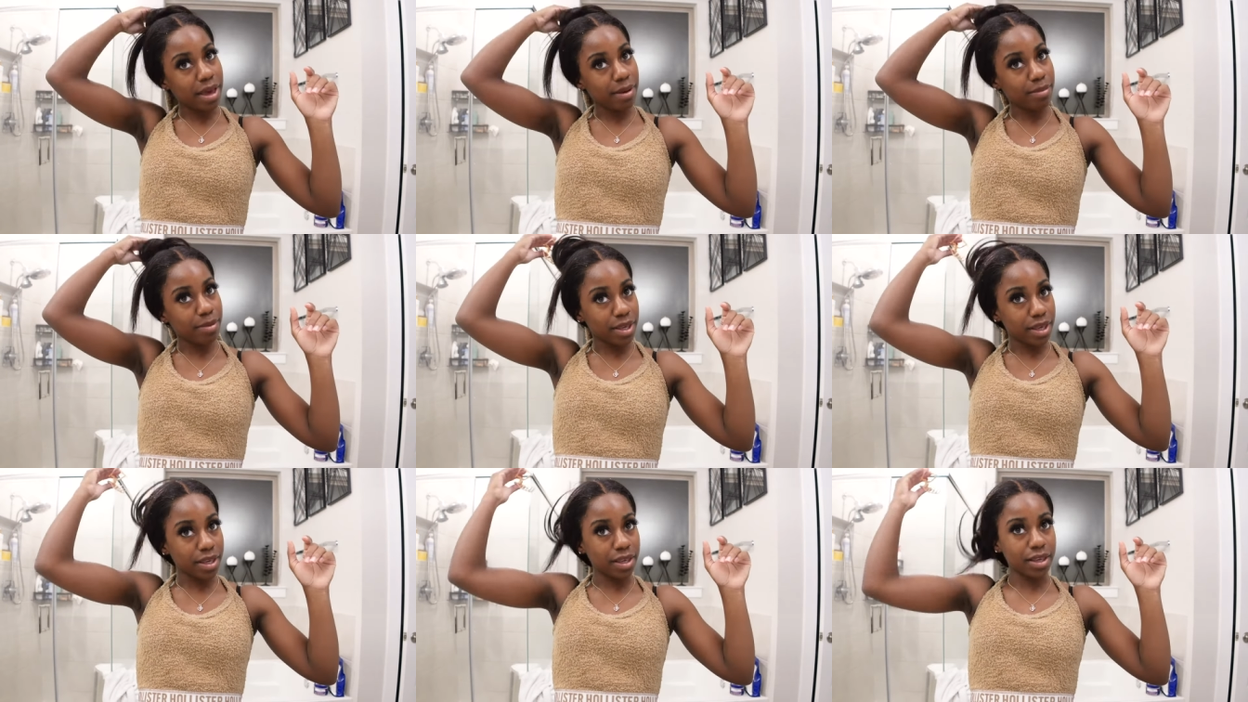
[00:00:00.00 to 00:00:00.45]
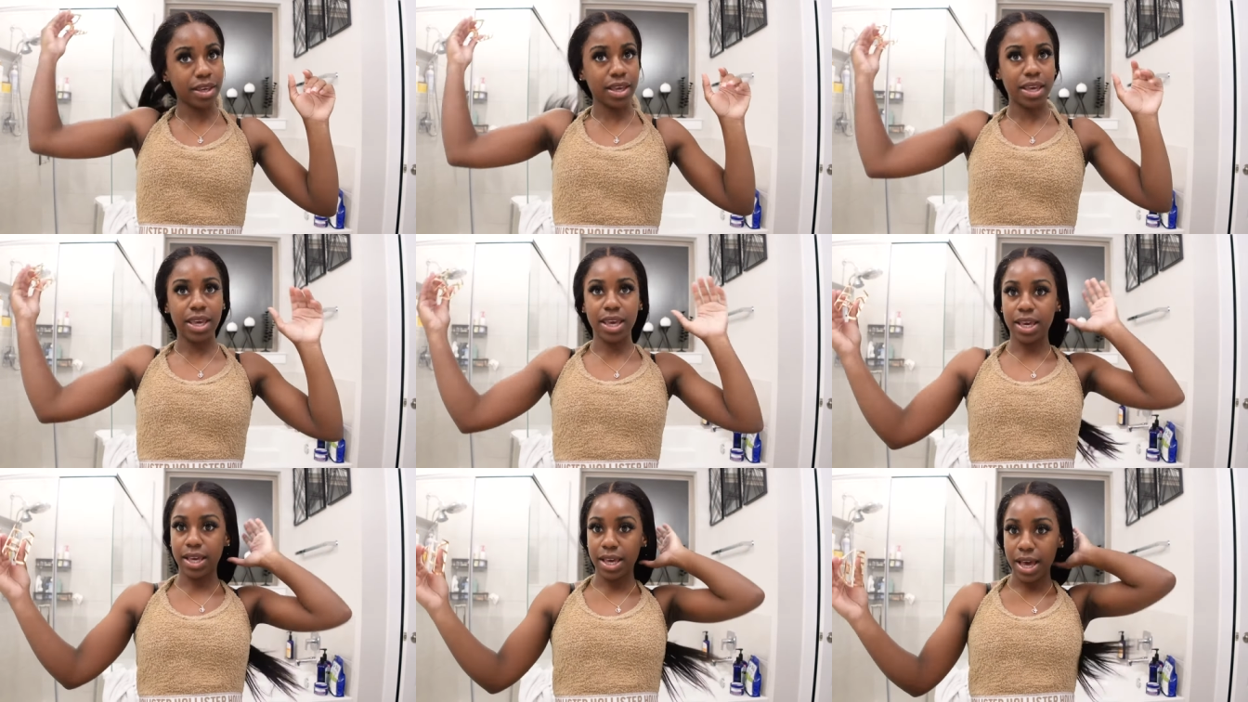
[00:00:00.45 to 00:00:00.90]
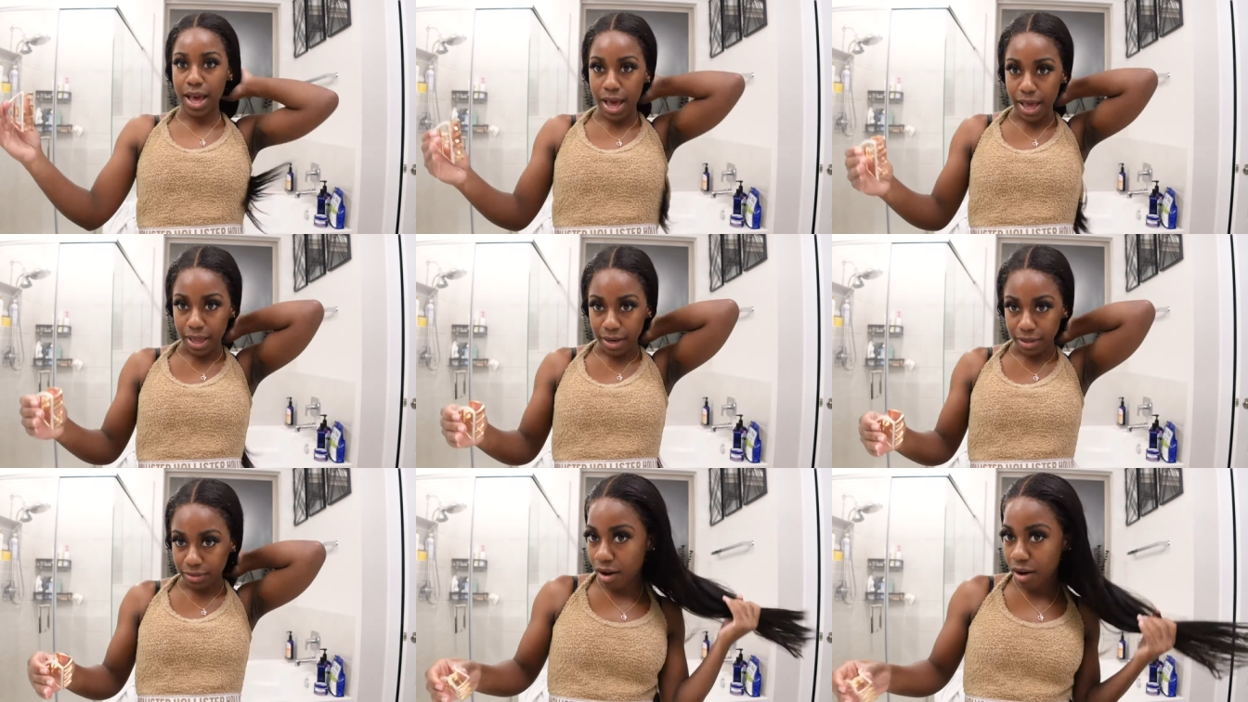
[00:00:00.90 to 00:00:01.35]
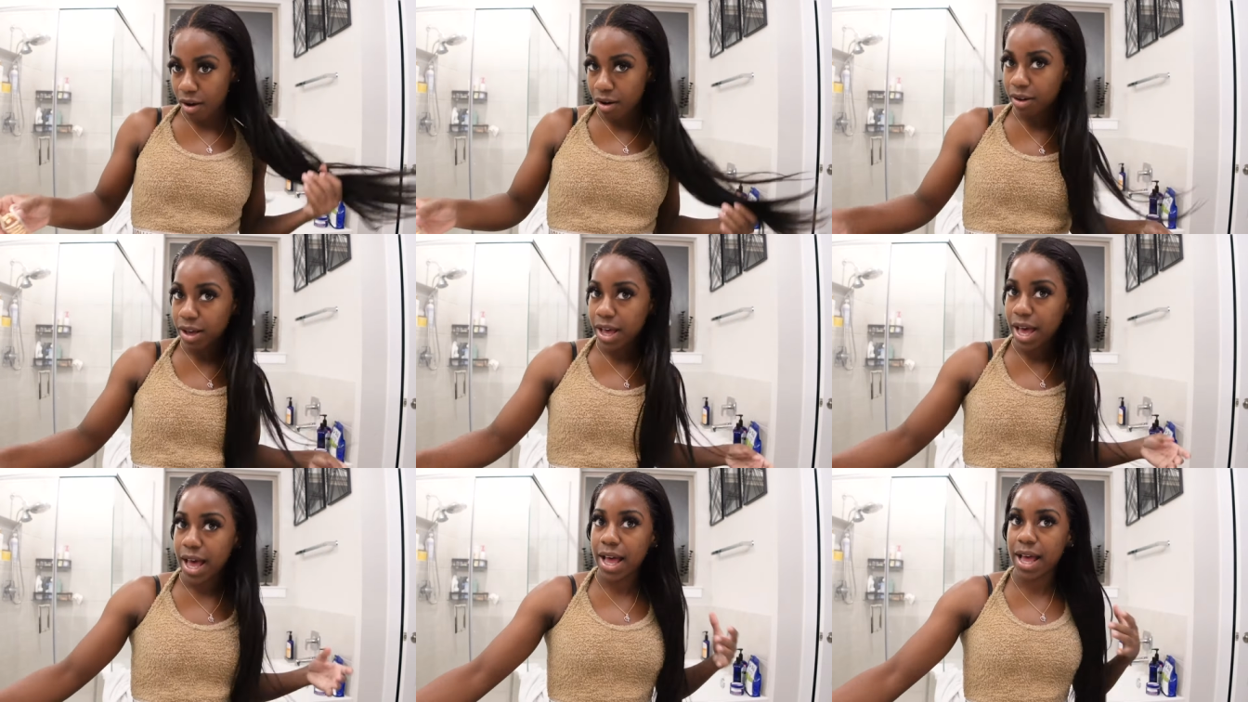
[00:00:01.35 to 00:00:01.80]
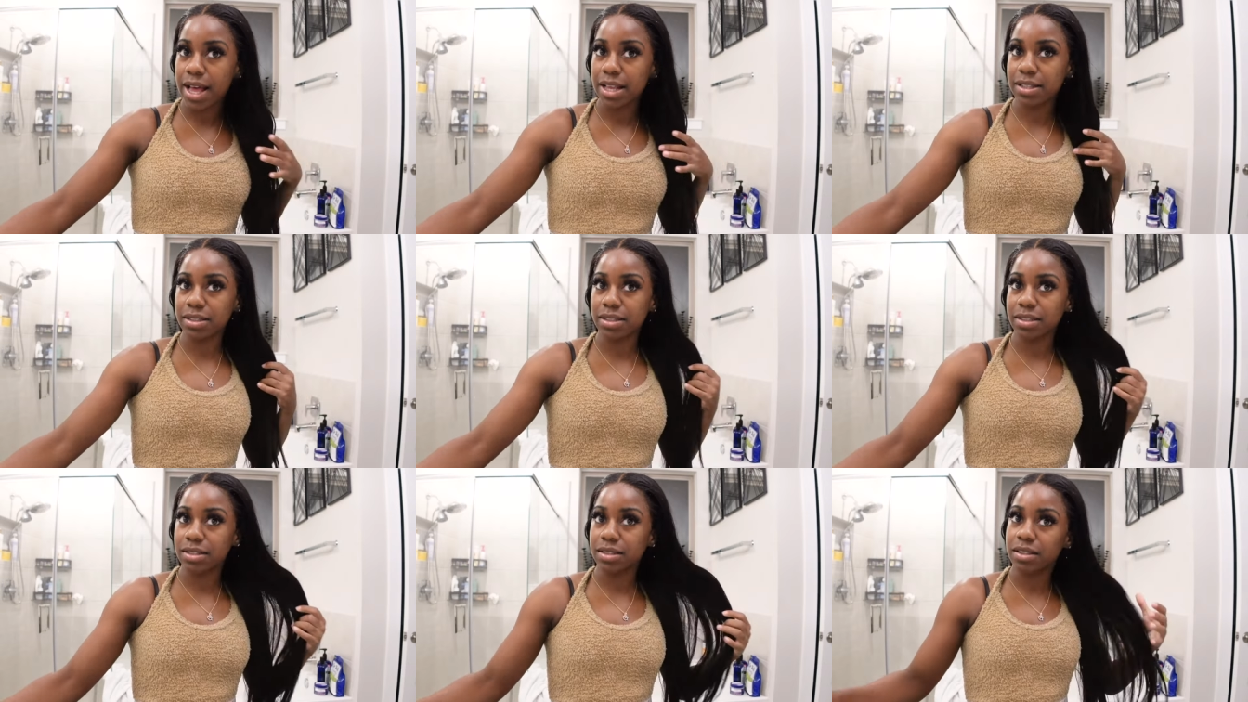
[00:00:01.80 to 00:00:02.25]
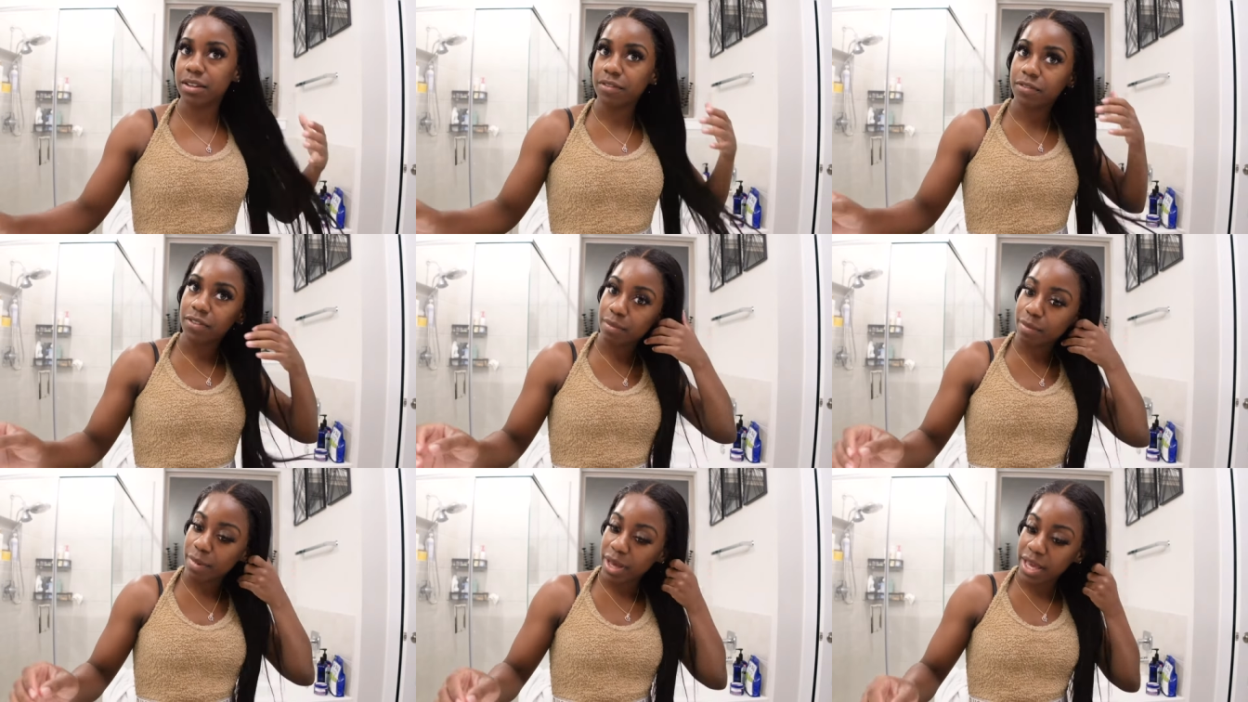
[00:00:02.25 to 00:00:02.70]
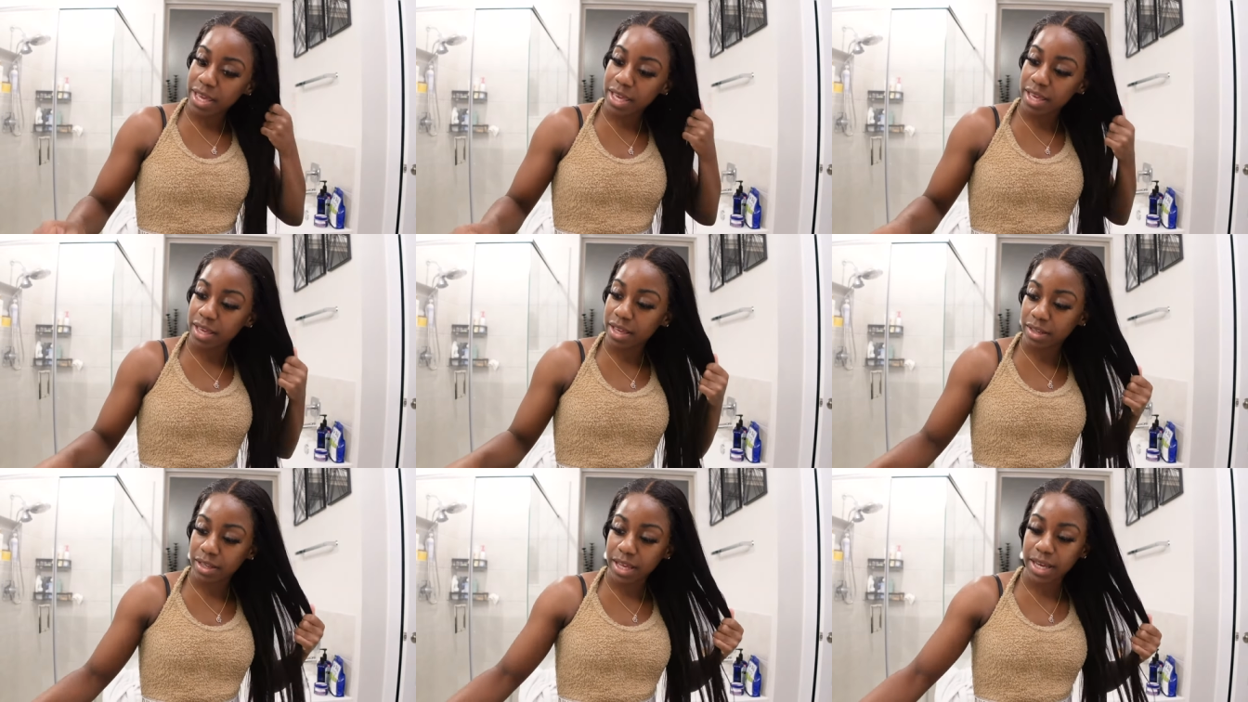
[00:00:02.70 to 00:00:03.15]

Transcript: baby, it got all kinds of stuff in my head.